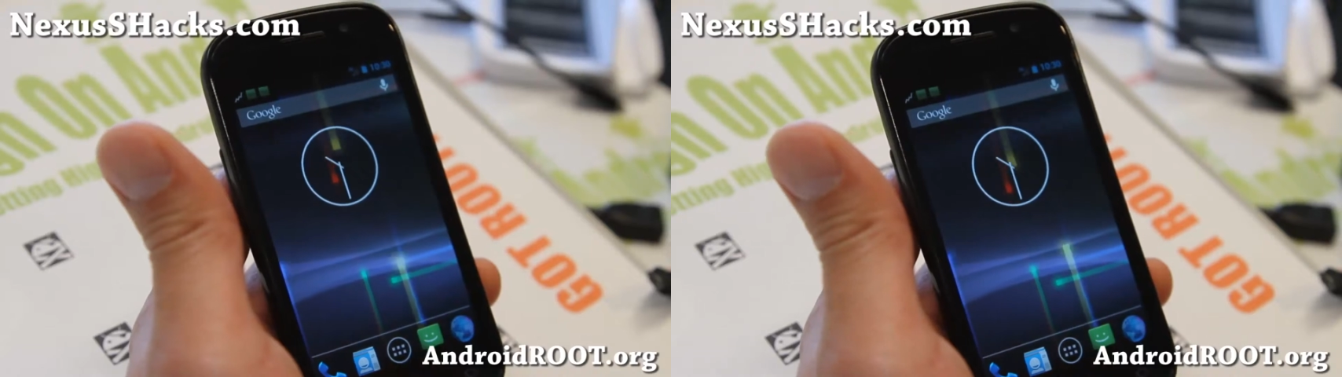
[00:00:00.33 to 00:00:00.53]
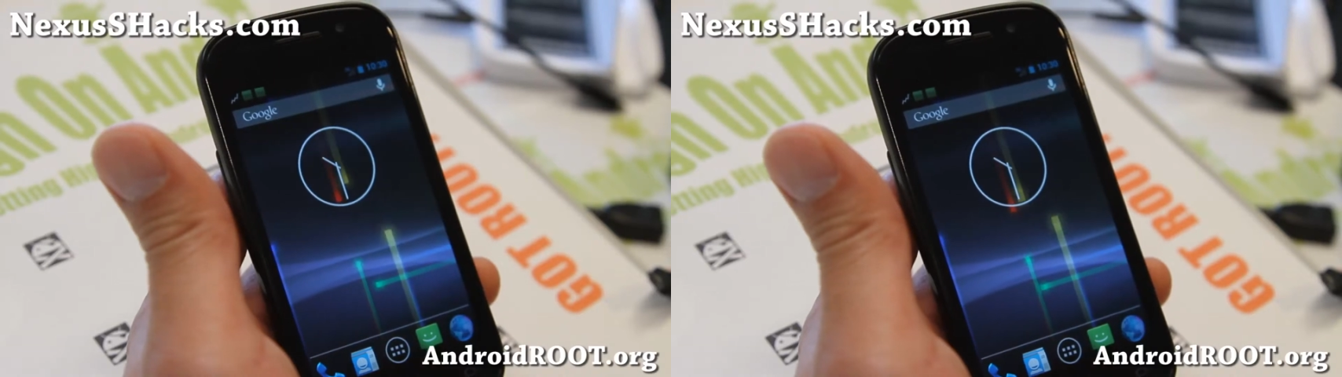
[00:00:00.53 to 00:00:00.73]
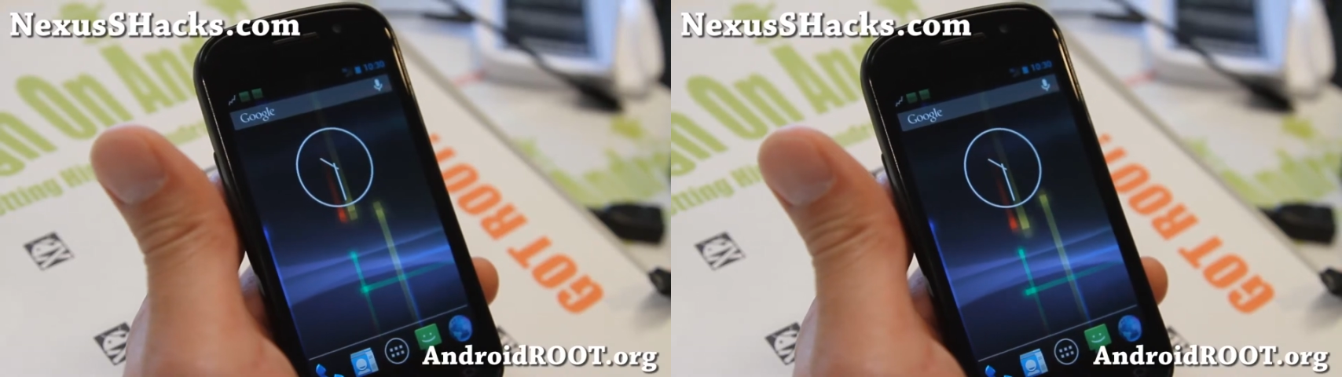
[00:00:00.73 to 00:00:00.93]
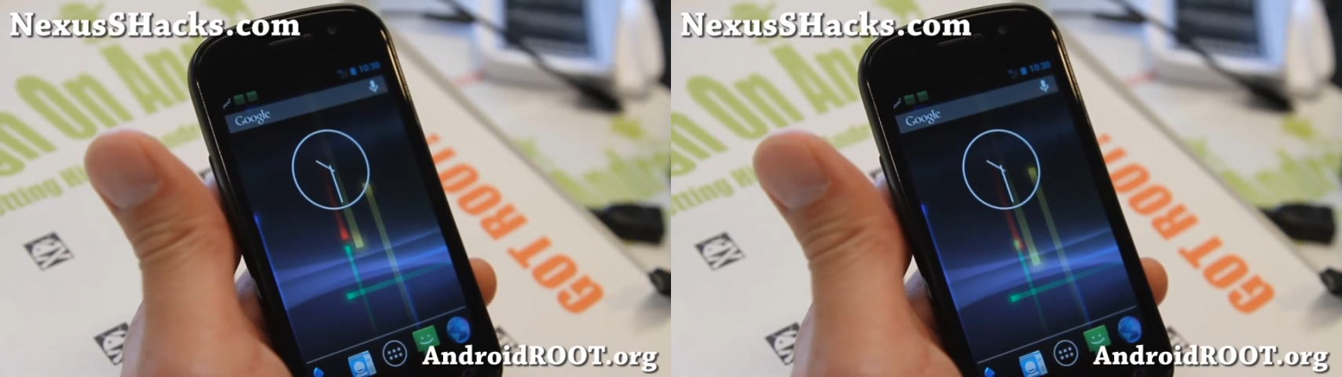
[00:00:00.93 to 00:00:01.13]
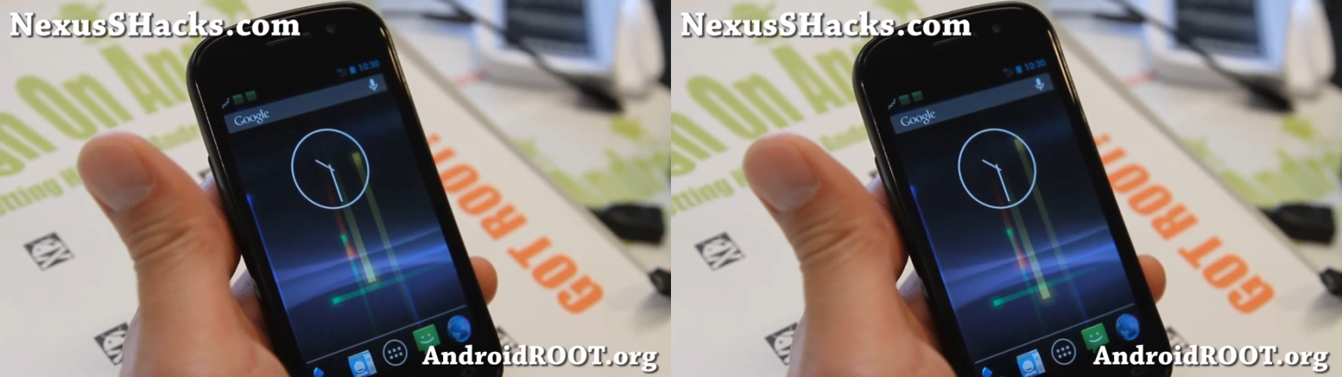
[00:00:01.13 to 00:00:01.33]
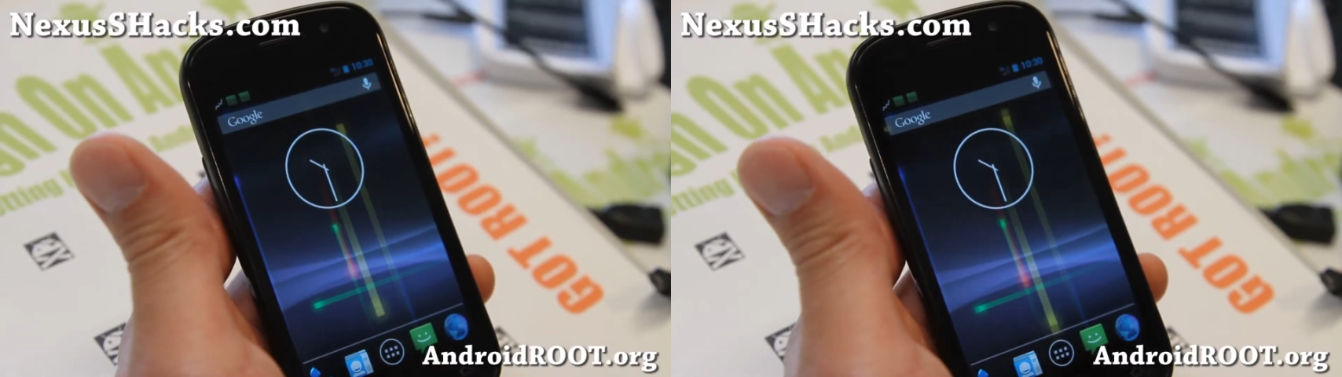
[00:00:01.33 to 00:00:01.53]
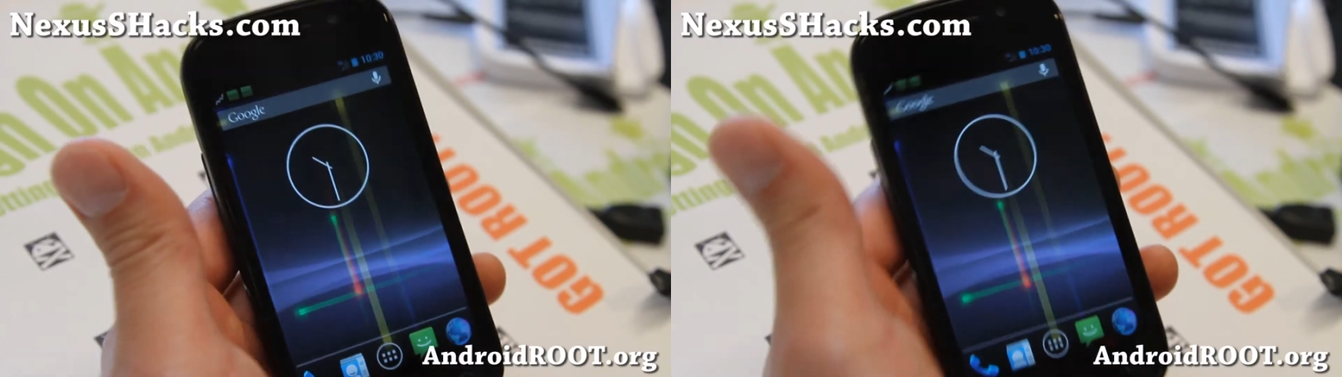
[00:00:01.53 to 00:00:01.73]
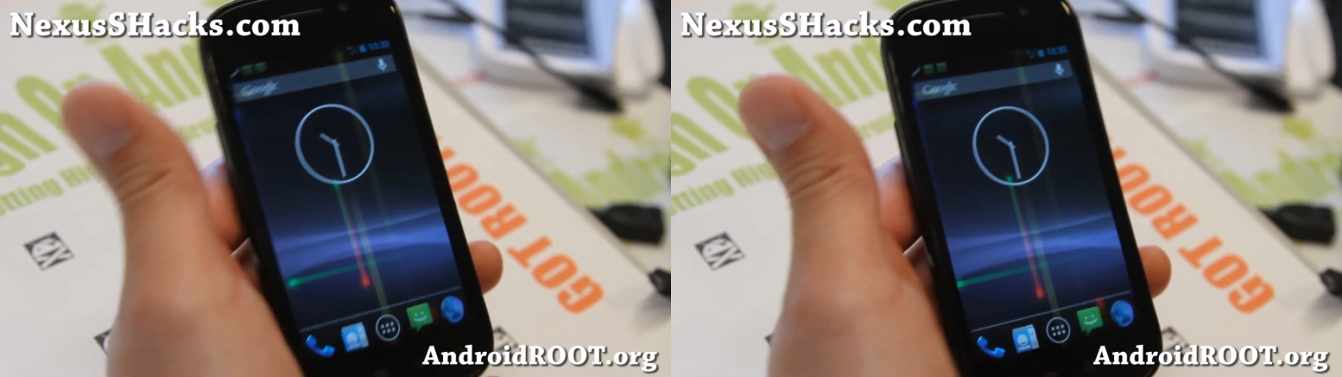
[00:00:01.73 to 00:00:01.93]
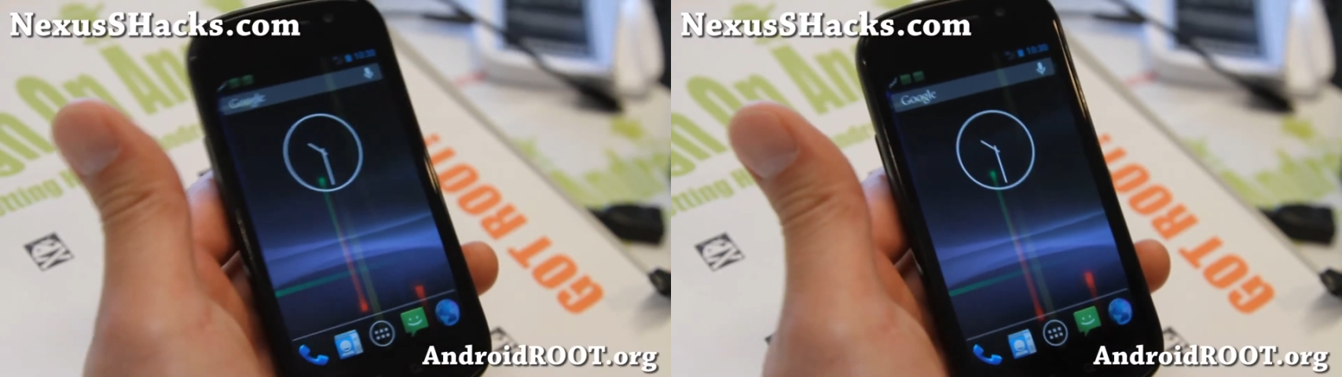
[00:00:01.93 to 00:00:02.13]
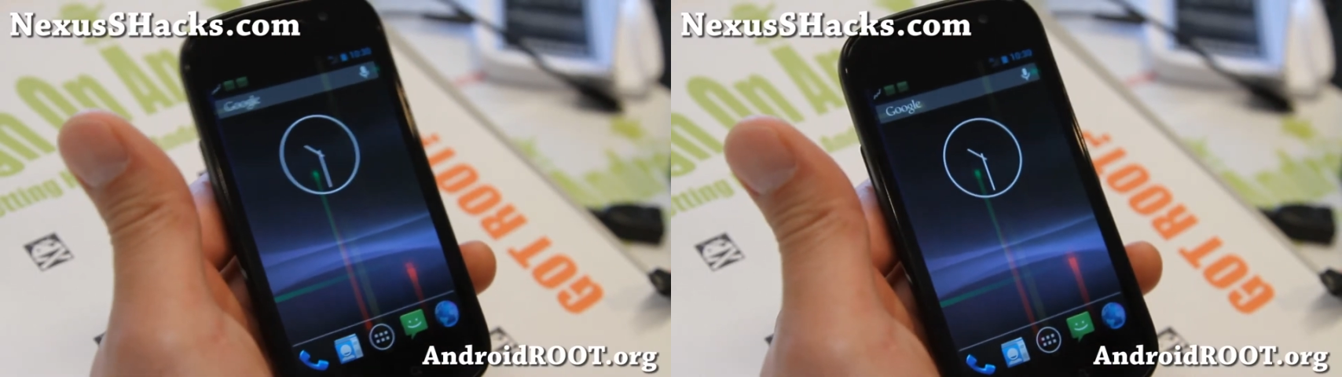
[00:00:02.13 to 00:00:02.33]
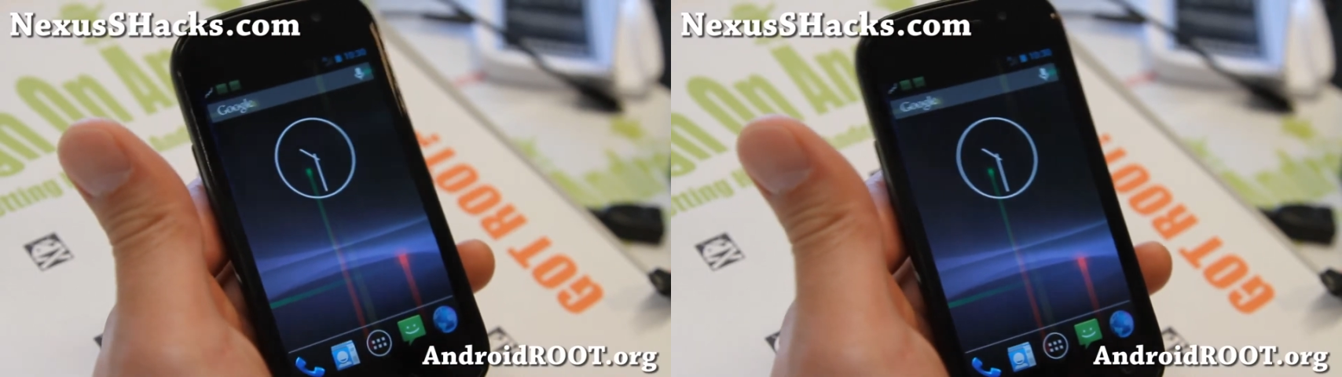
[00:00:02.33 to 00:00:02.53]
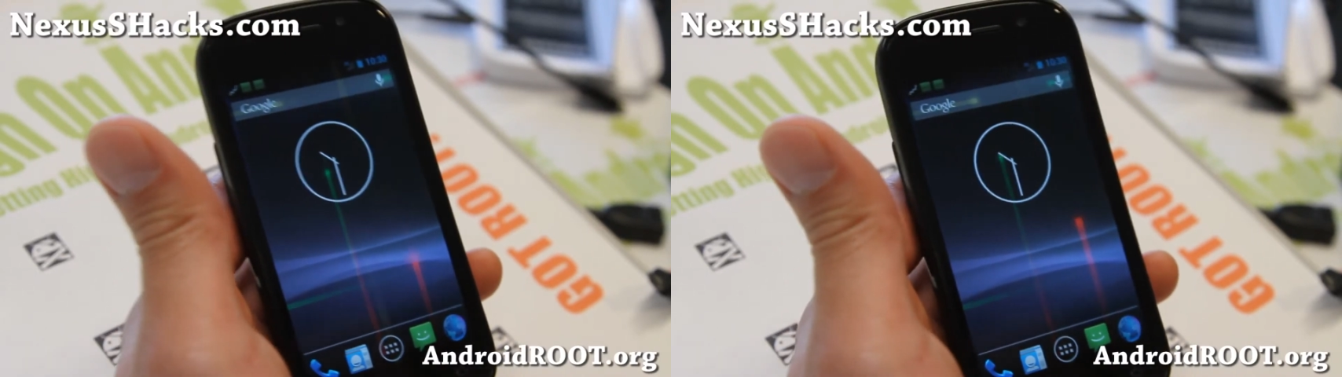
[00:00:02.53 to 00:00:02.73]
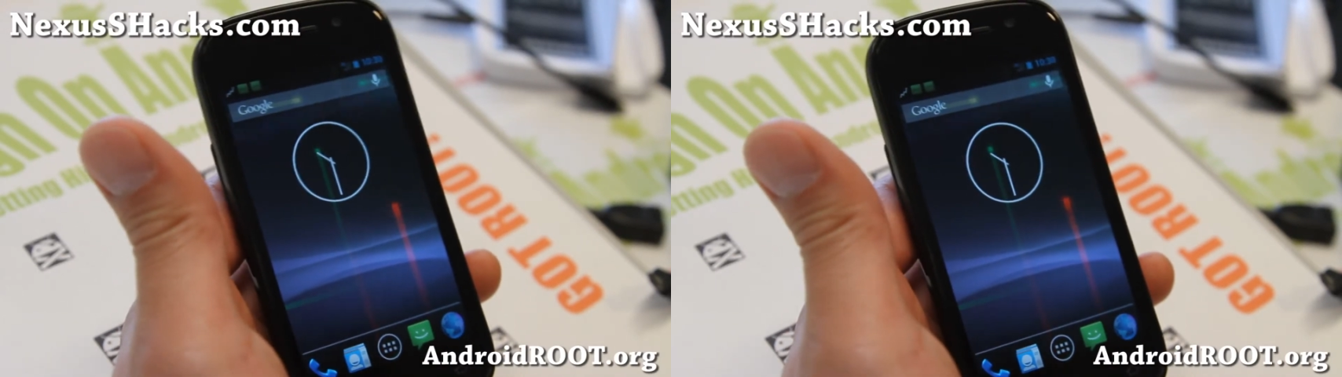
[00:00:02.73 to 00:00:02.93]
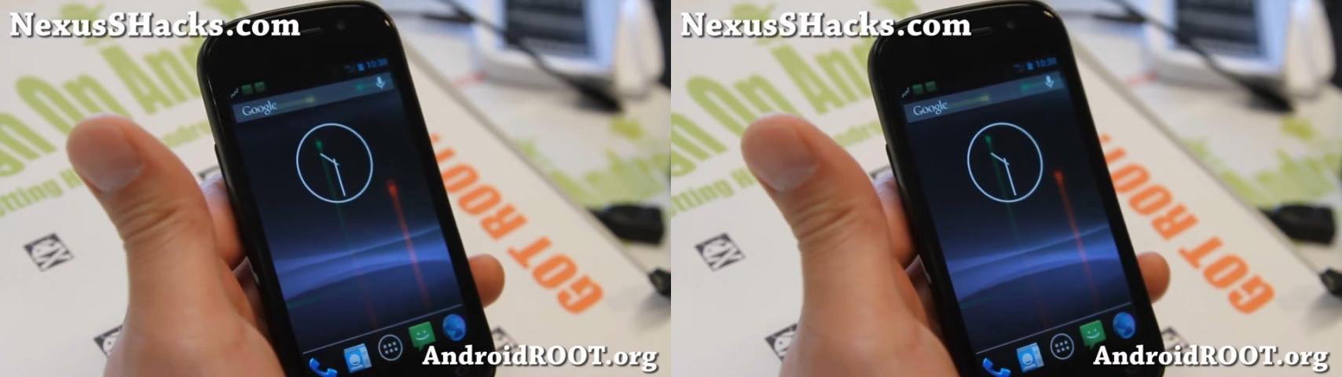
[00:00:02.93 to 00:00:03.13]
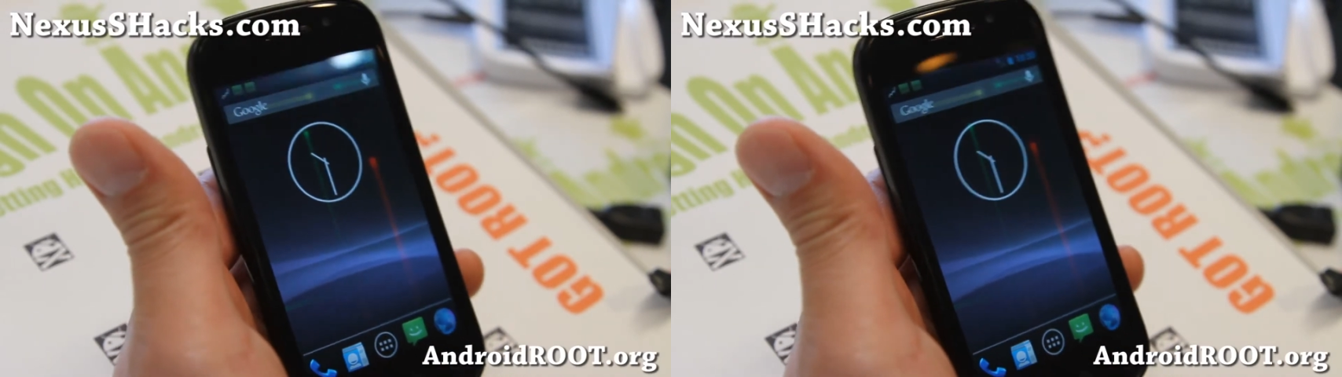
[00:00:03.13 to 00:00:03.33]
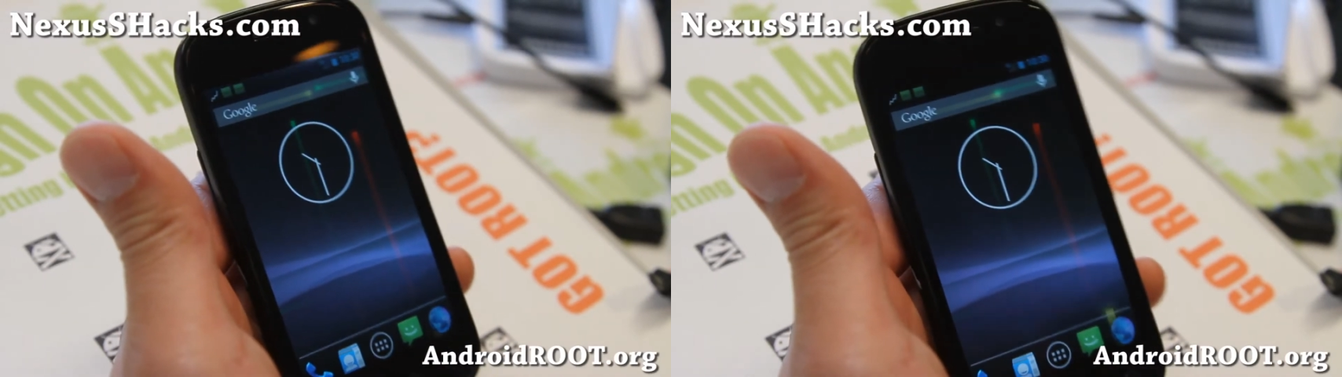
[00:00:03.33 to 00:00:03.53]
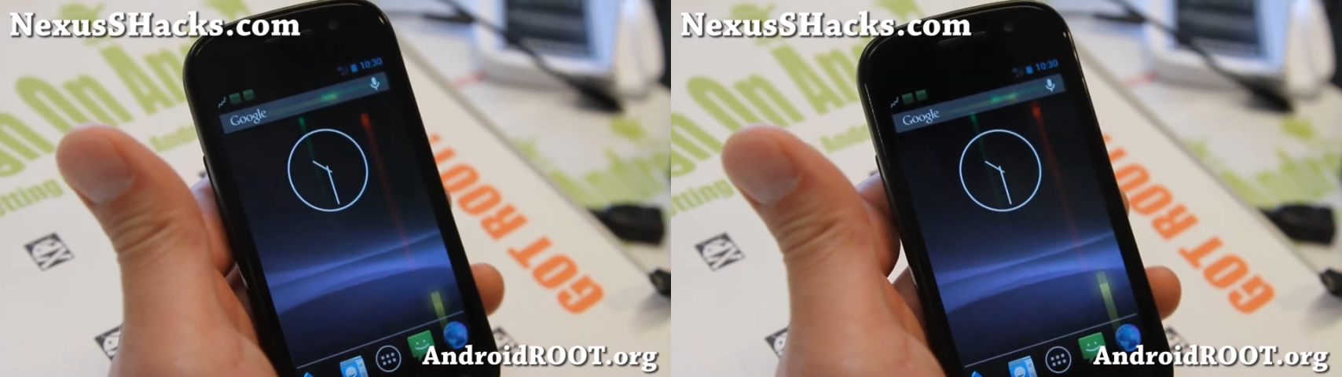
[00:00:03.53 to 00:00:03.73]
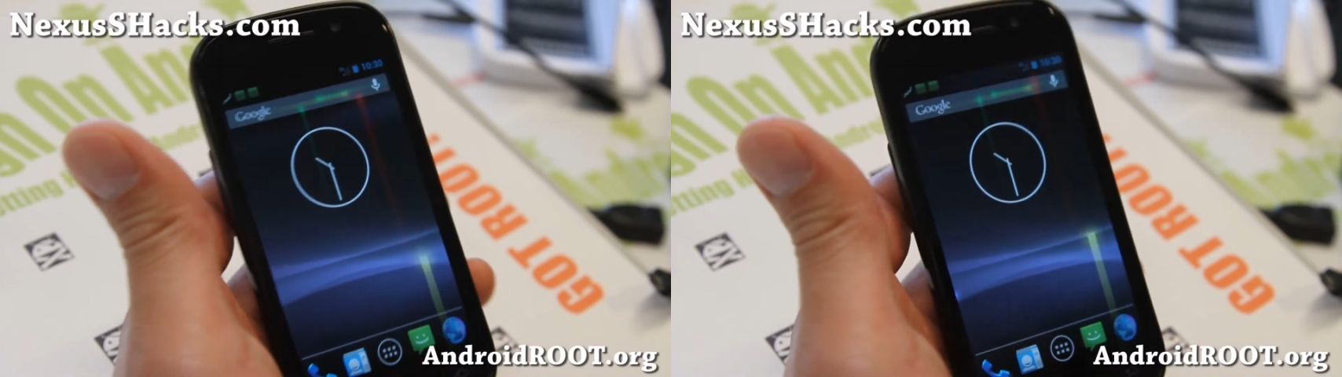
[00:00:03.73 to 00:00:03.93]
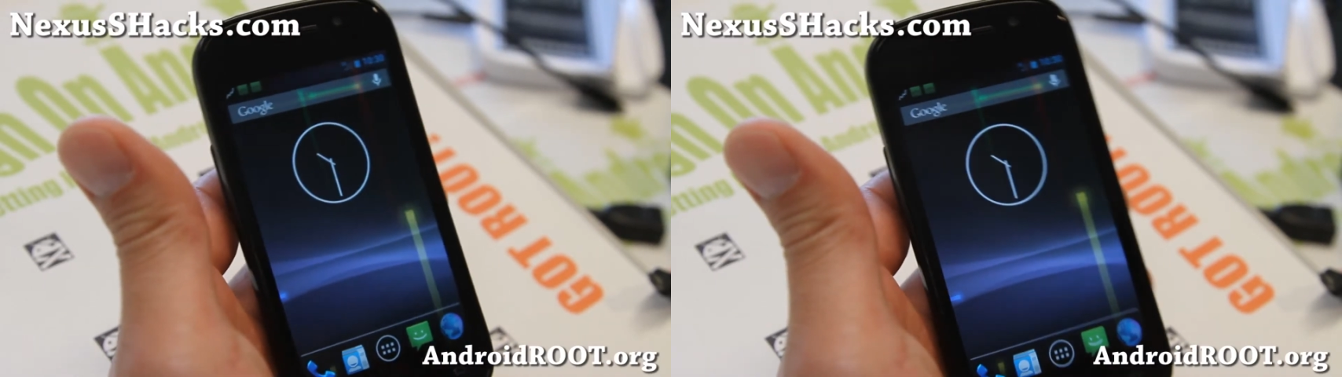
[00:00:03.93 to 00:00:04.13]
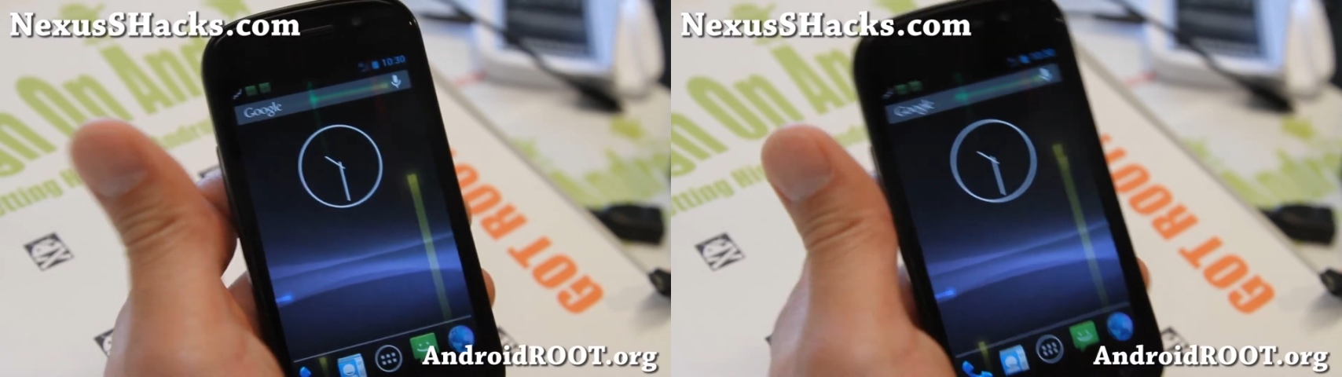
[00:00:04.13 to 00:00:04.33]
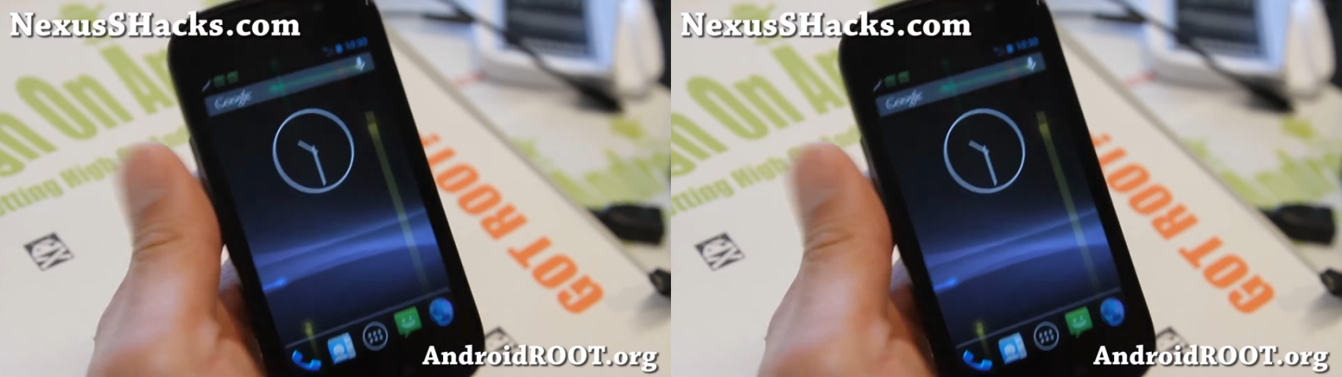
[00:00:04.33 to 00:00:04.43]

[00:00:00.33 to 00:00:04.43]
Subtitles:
(no speaker visible)